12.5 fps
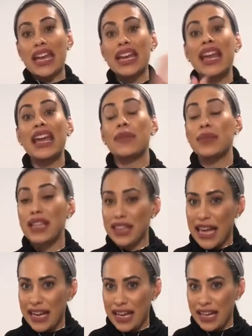inhibit
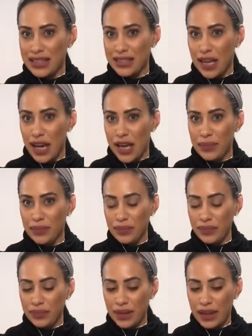that enzyme,
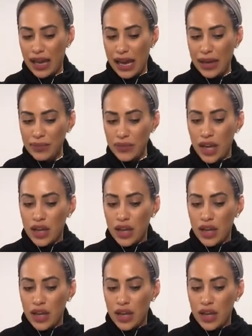okay?